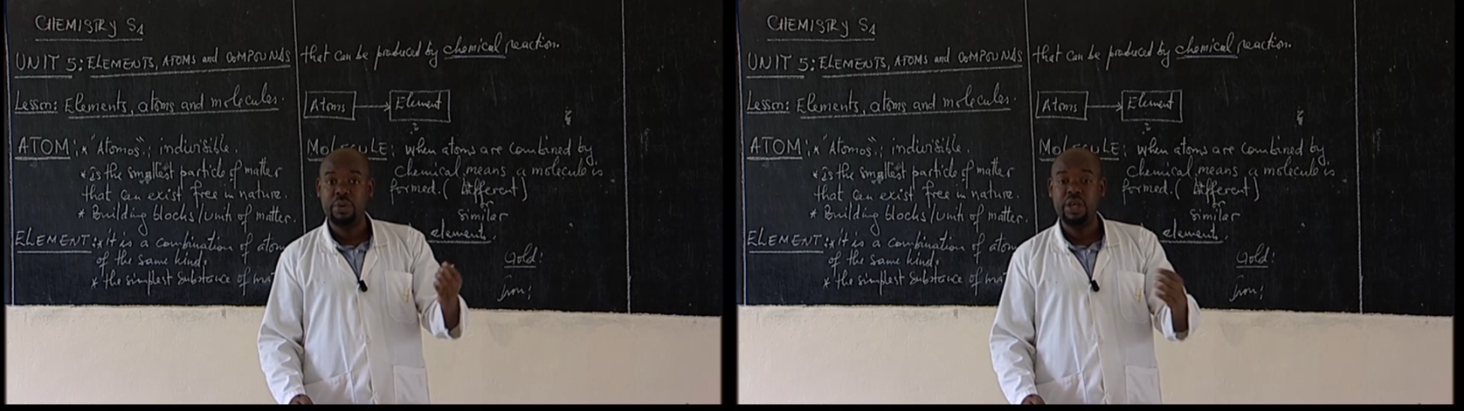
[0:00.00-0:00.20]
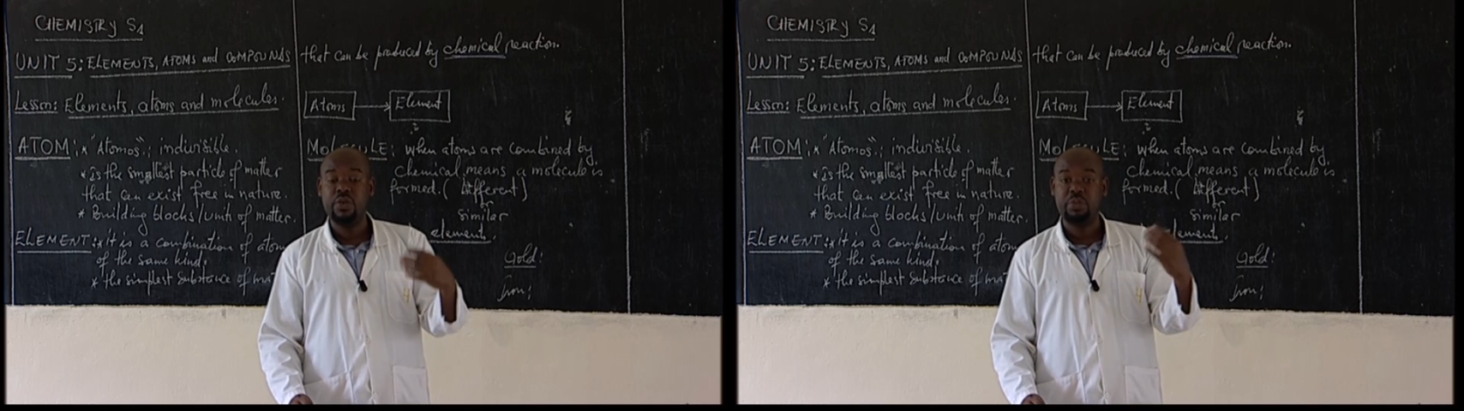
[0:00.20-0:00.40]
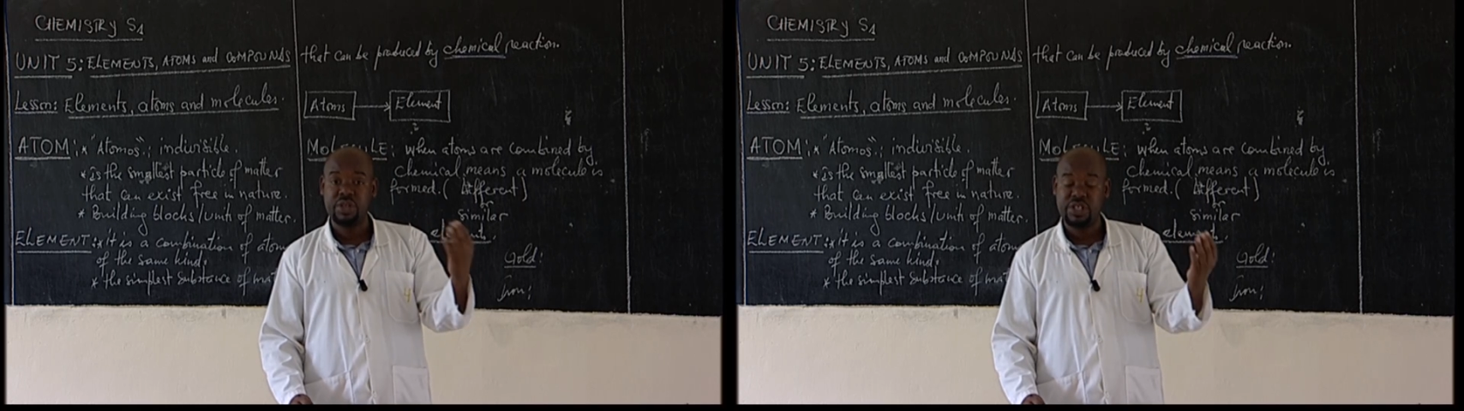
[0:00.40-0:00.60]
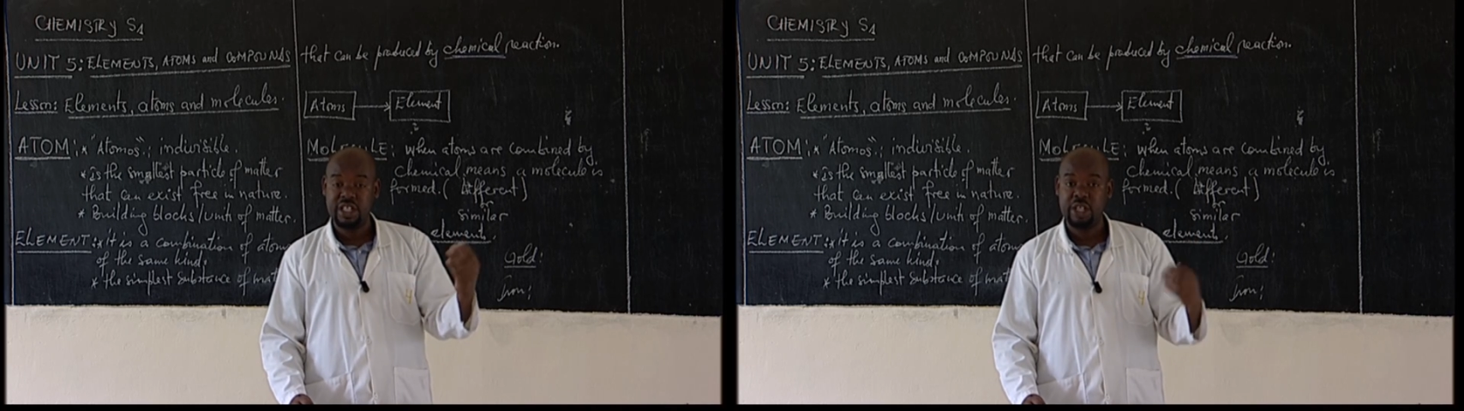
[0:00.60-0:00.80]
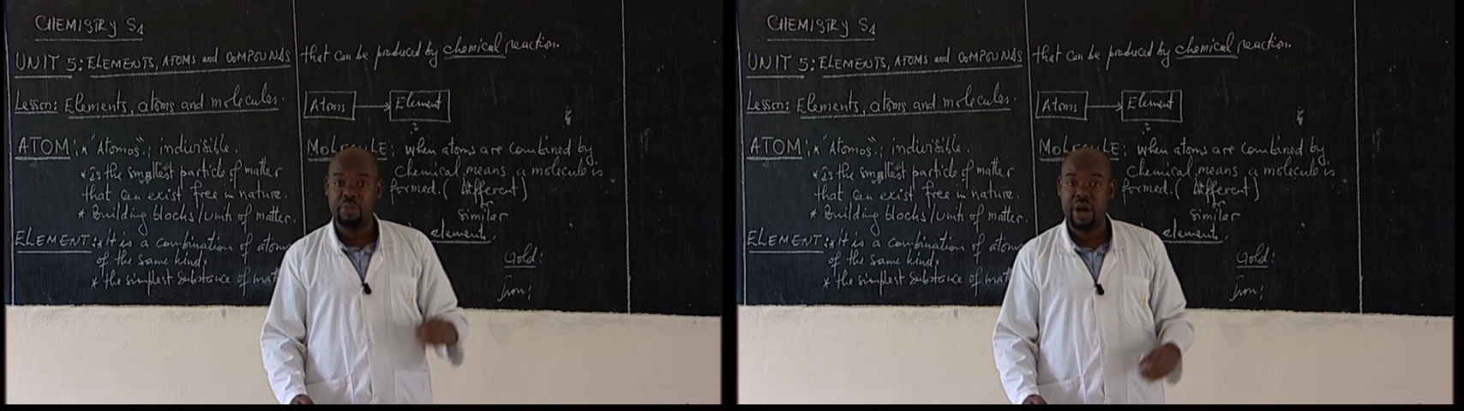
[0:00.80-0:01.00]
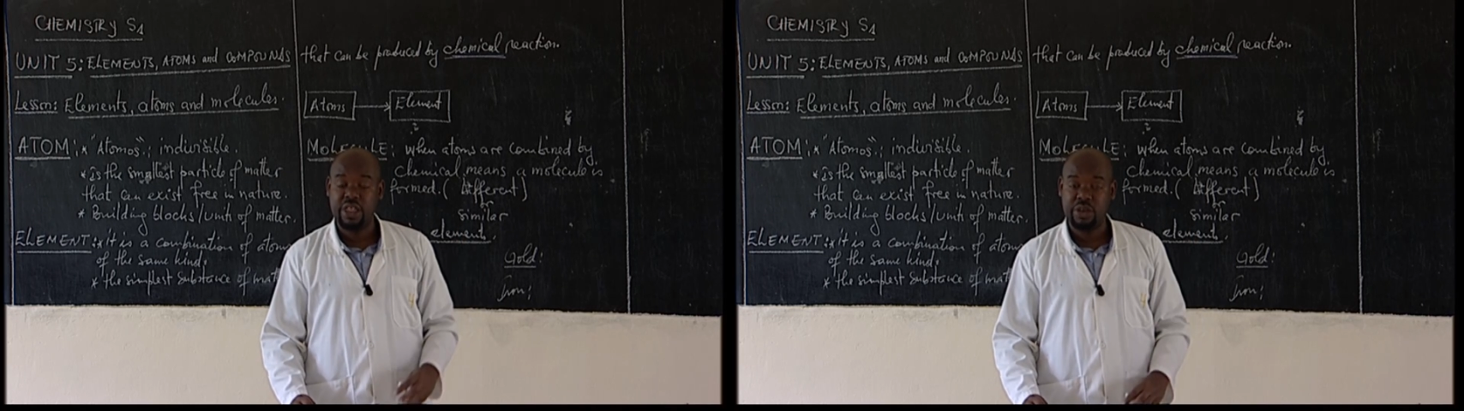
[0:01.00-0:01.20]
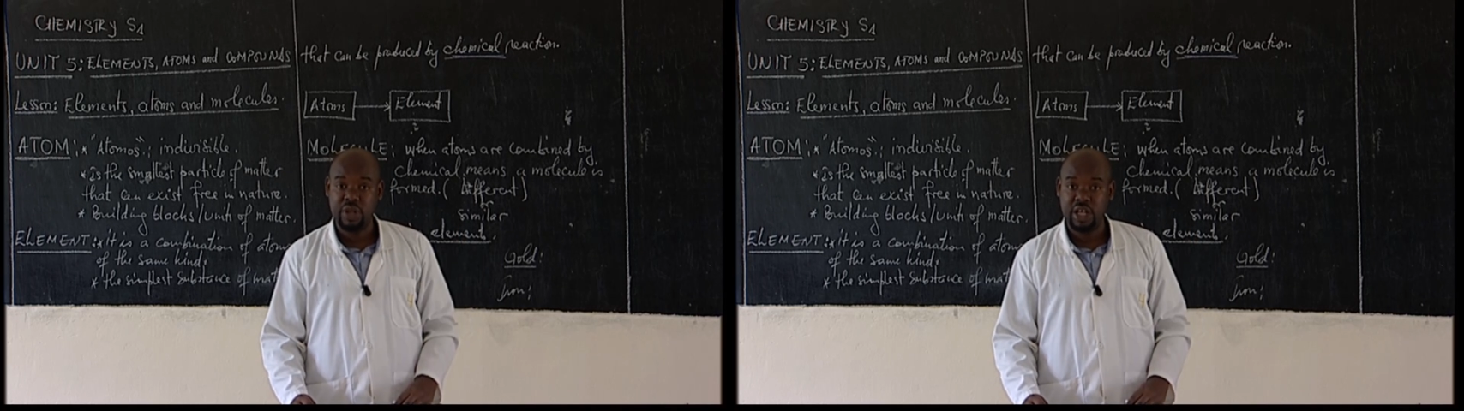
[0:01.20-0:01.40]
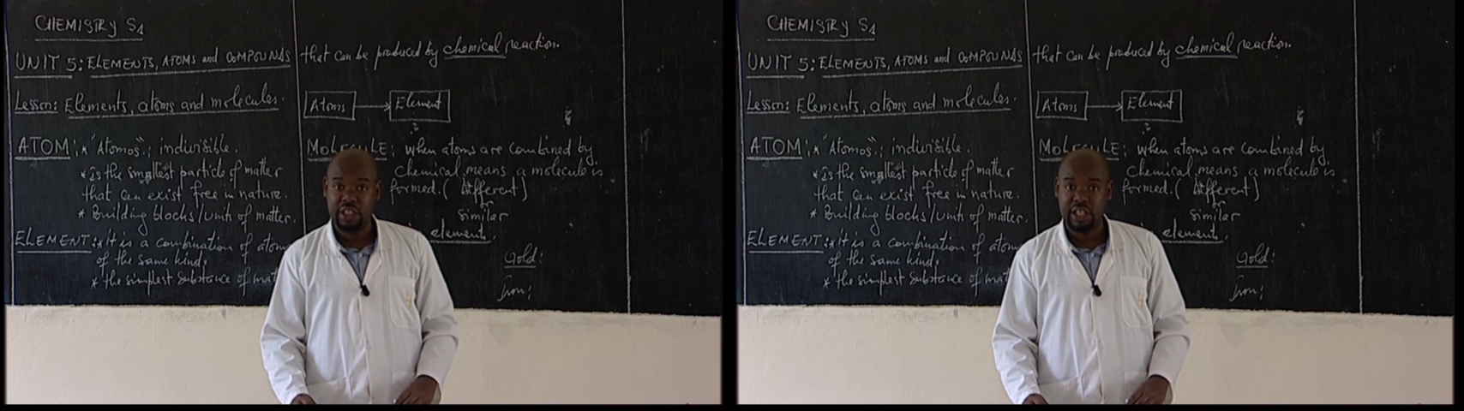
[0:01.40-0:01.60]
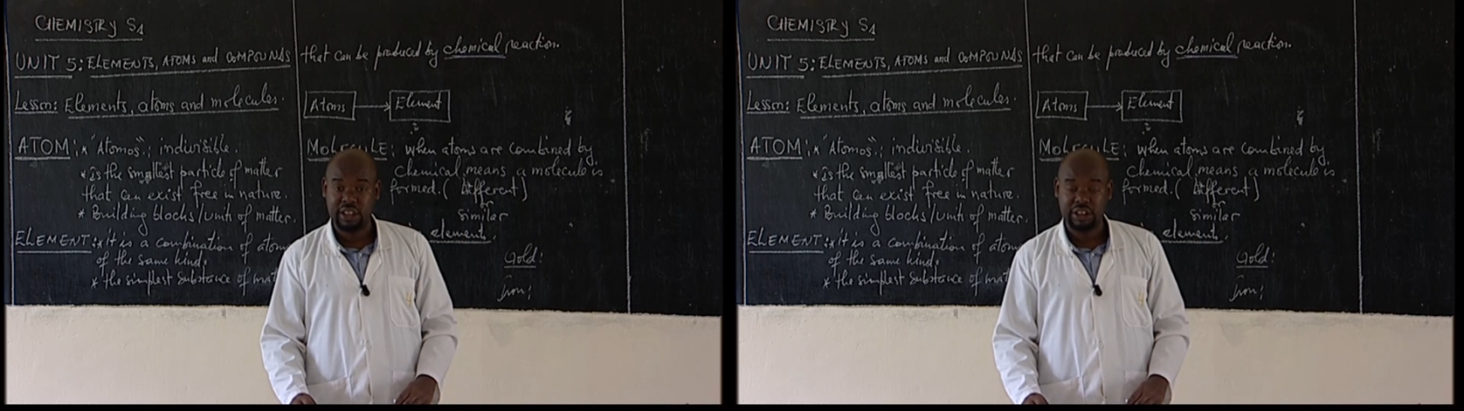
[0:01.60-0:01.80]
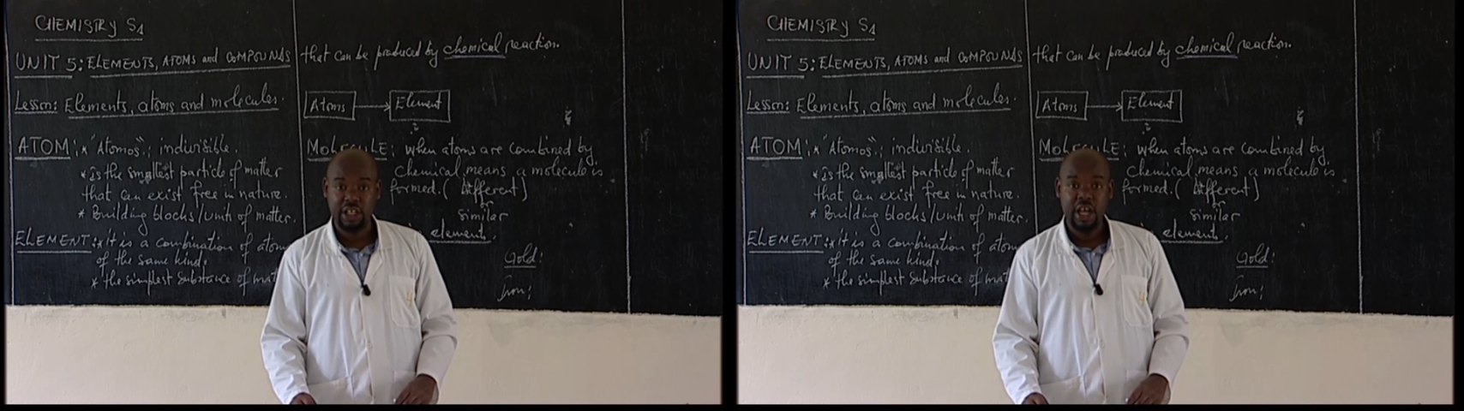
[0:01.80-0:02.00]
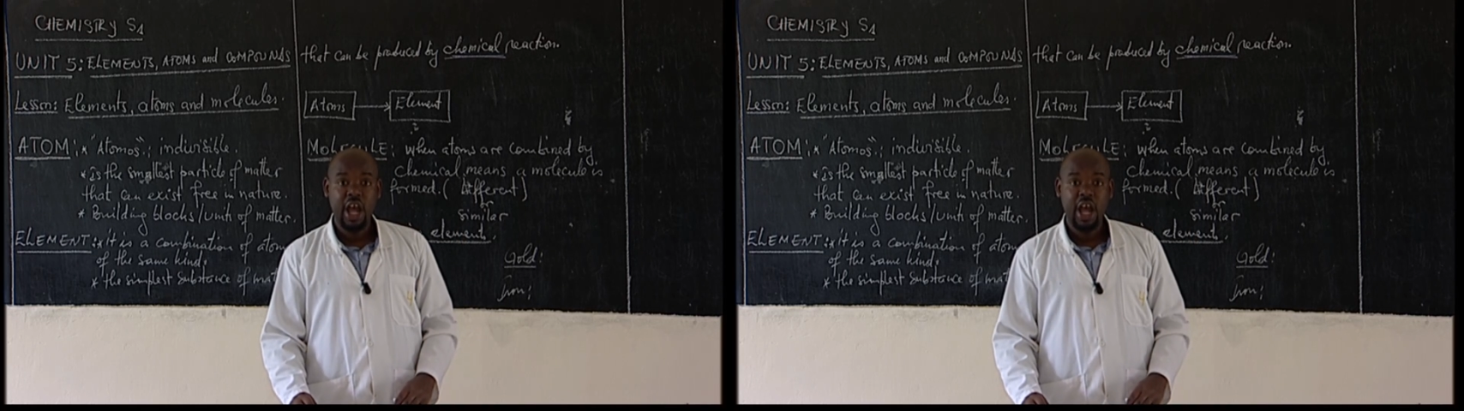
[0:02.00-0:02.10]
be represented by 3 letters.